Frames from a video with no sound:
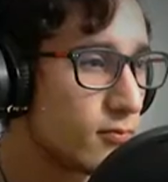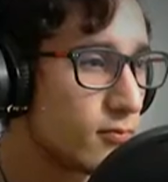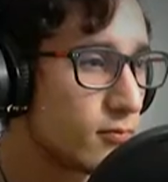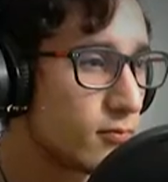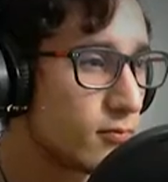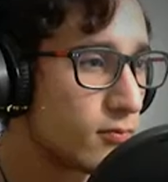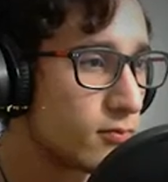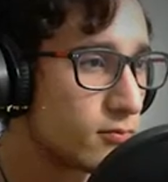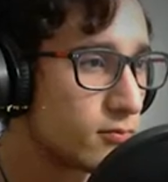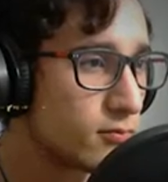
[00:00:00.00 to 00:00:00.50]

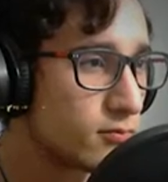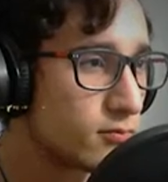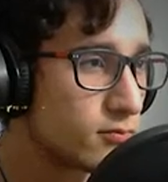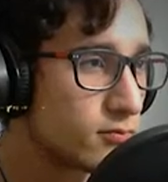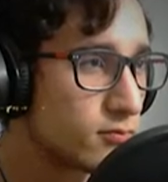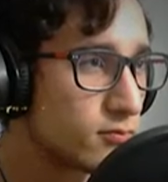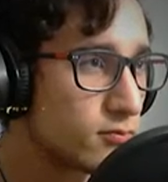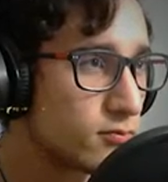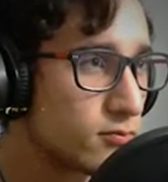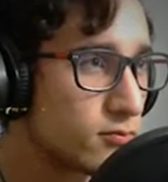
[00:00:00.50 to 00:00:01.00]

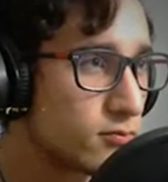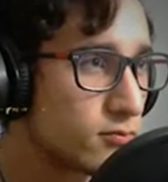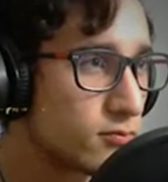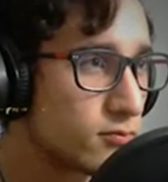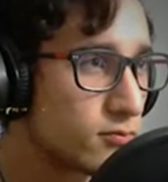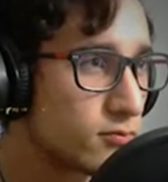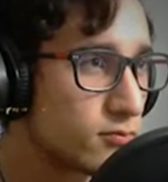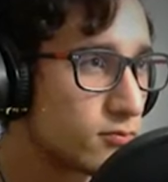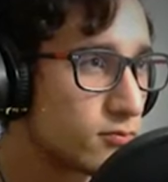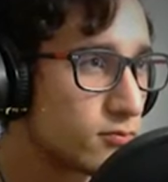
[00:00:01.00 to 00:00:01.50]

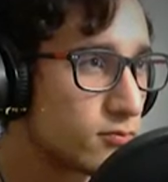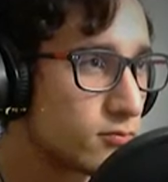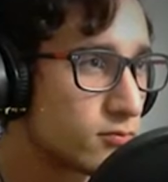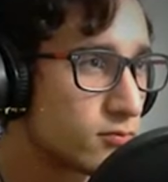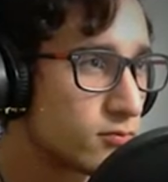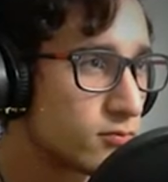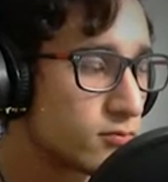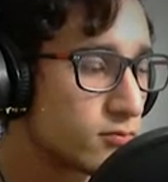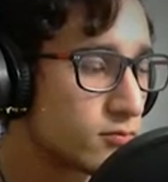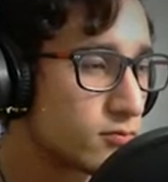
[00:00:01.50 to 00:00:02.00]

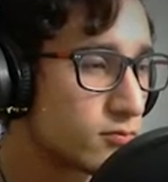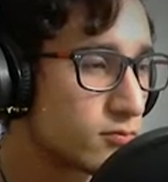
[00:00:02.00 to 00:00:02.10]
(not speaking)